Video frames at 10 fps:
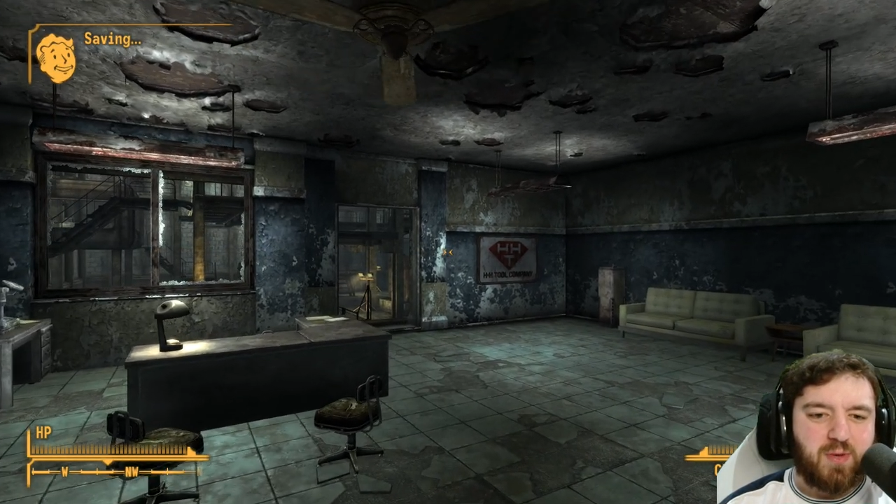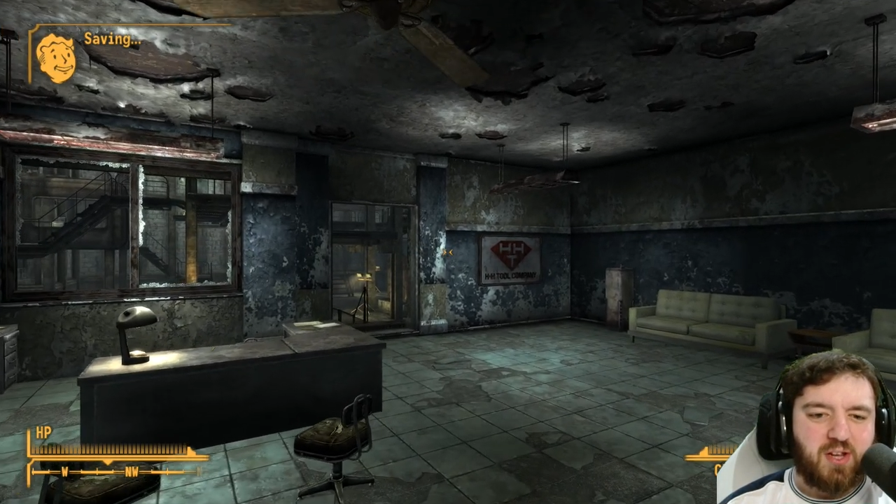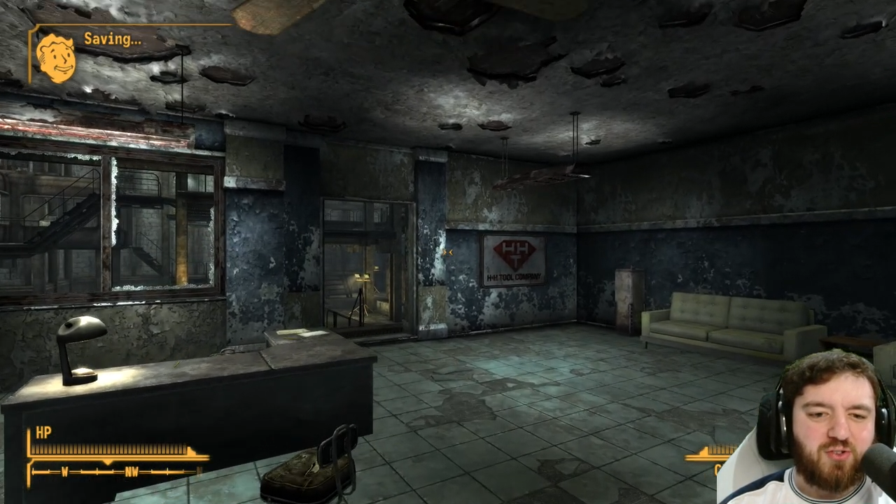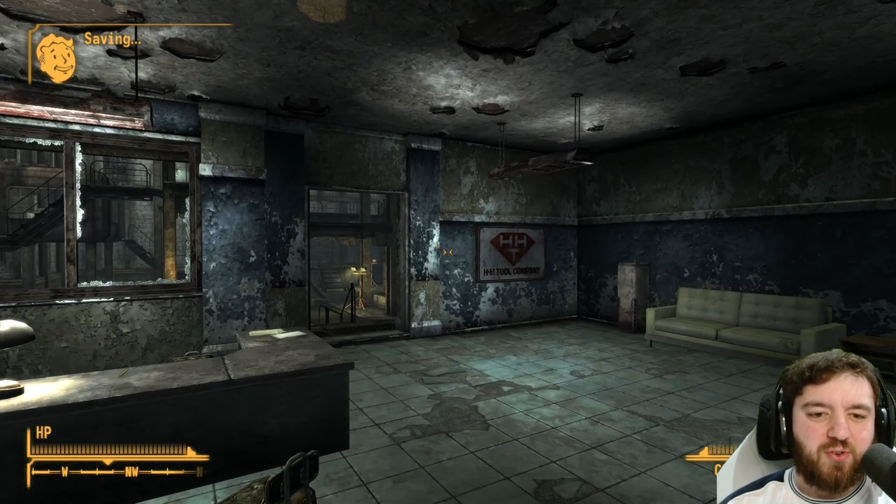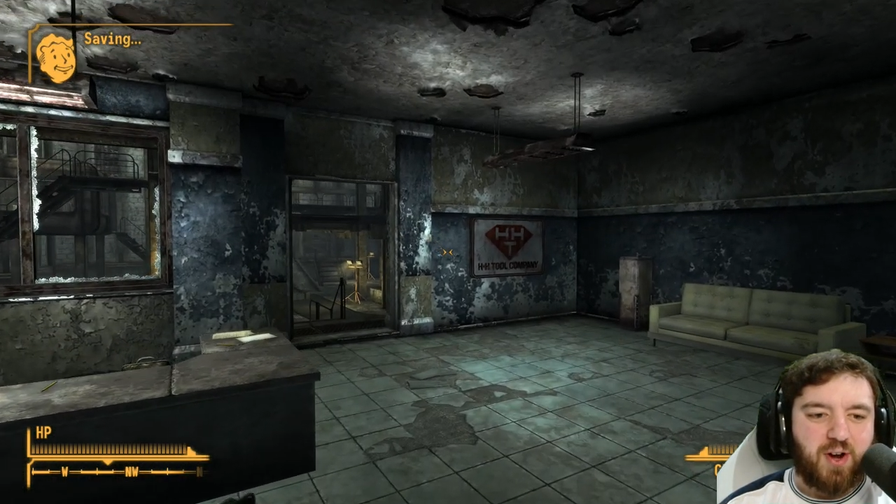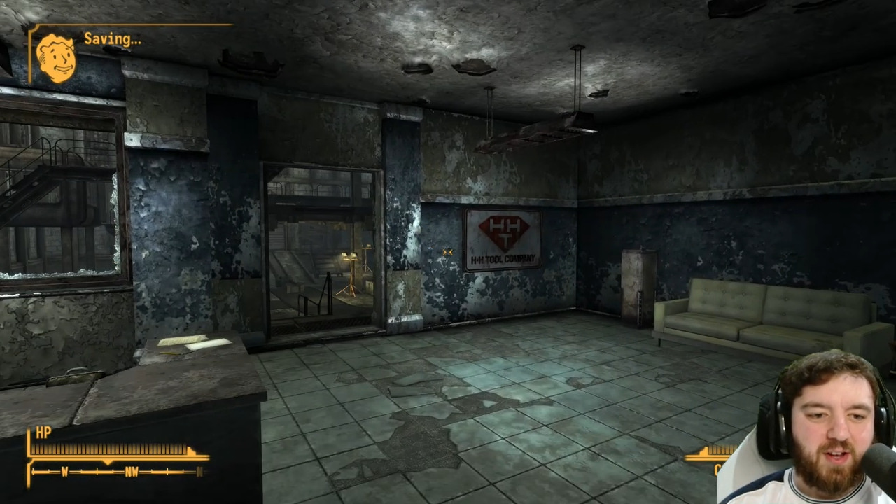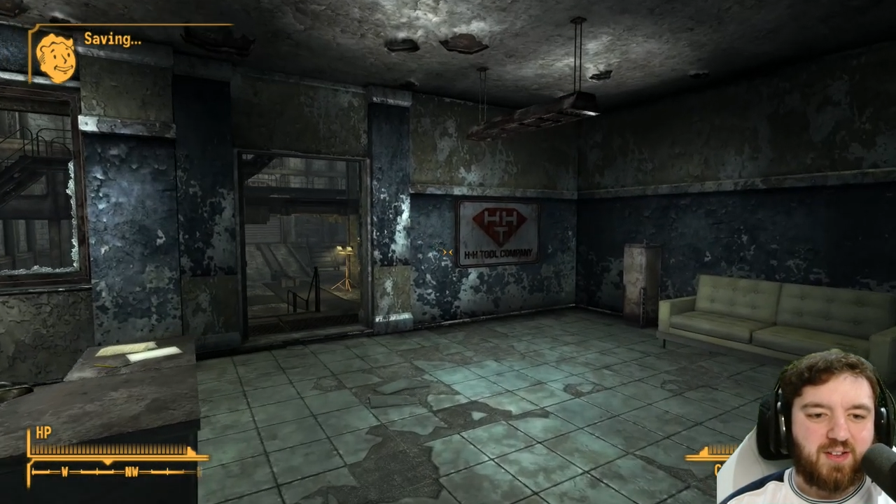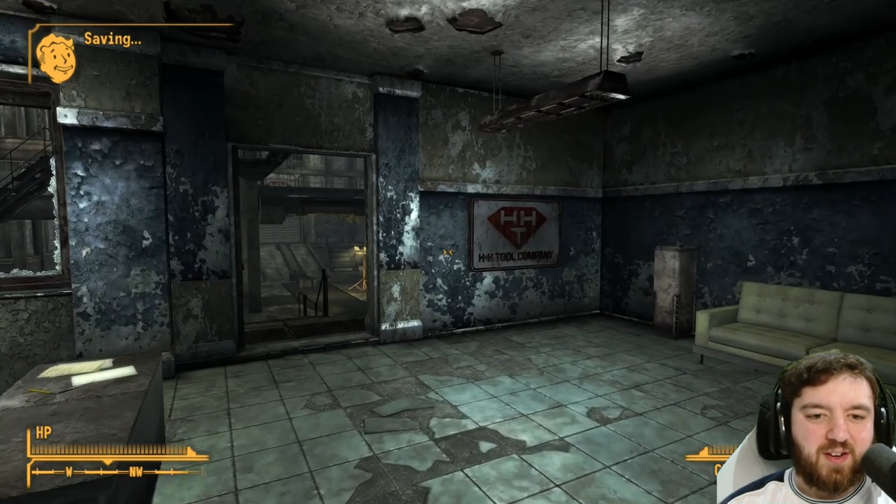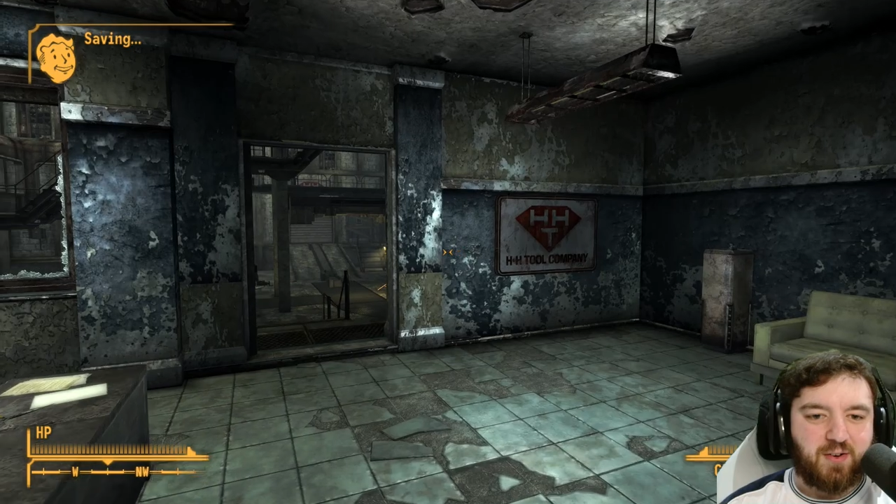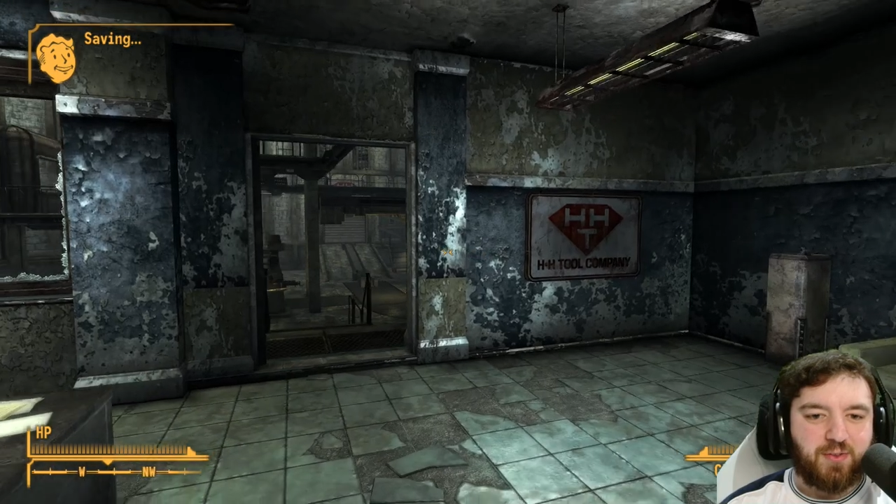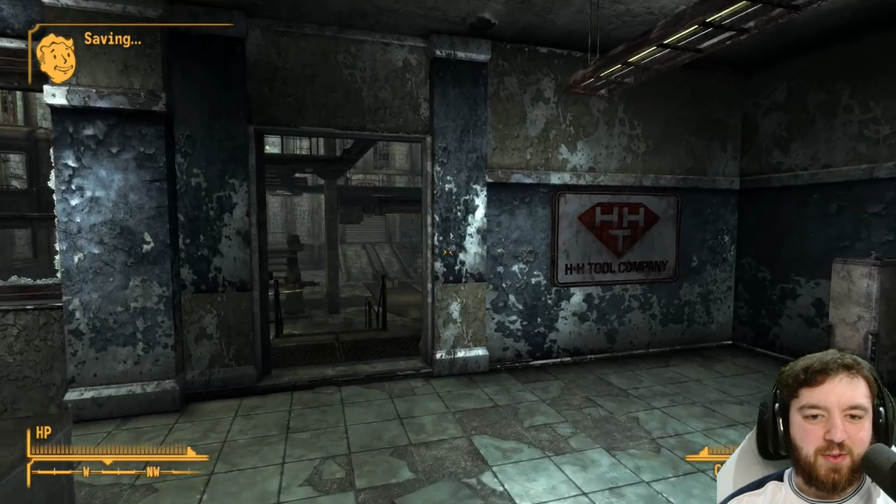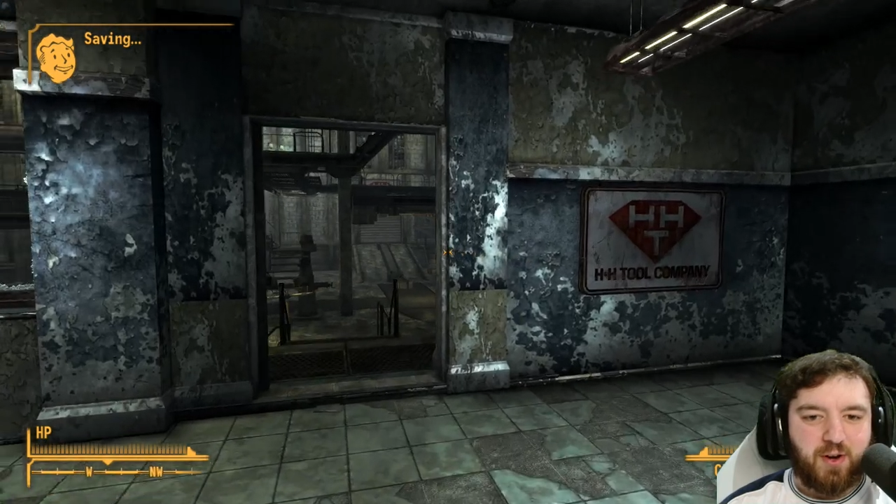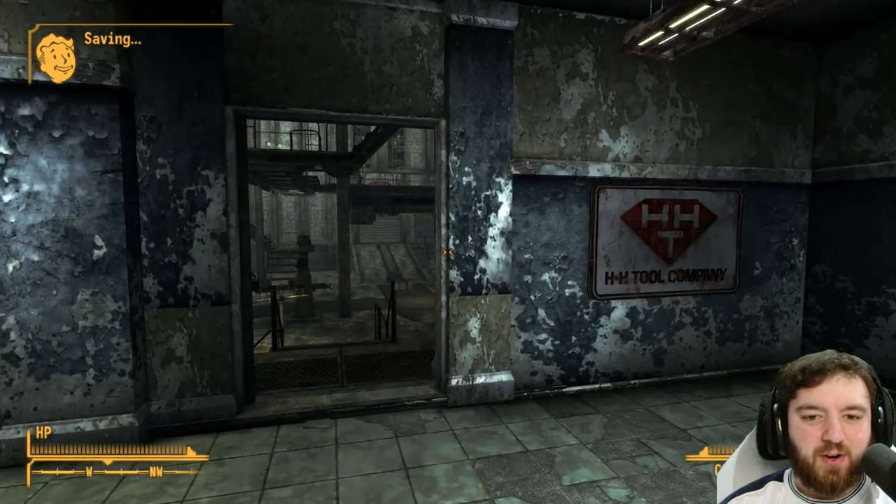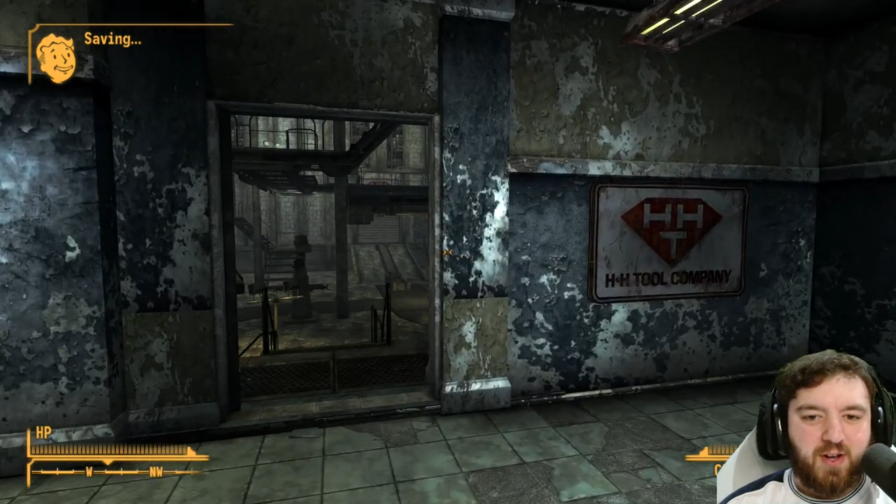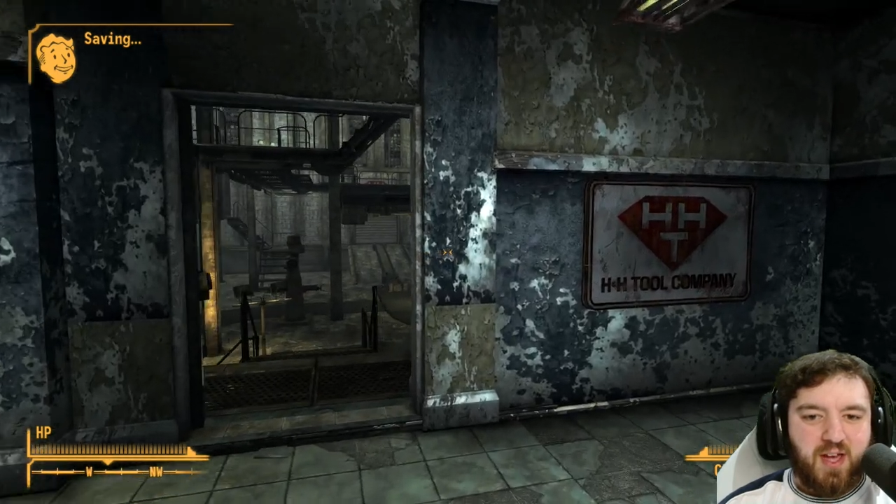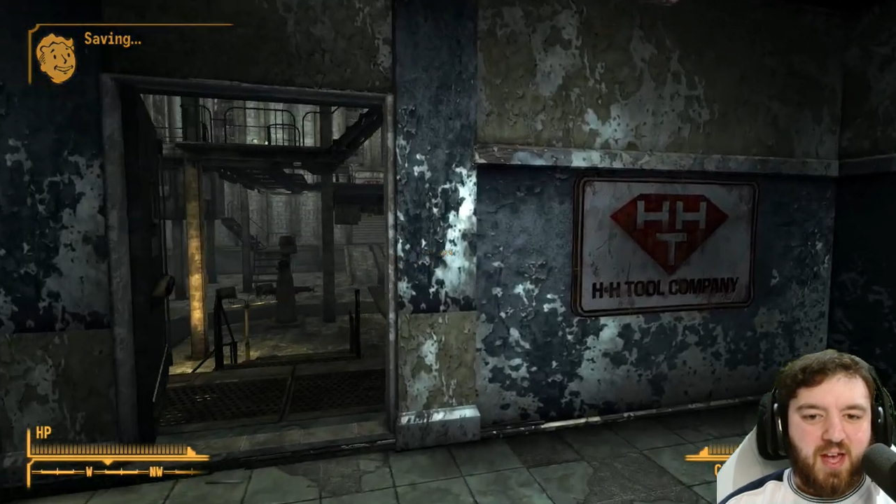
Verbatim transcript: Easter eggs here and there.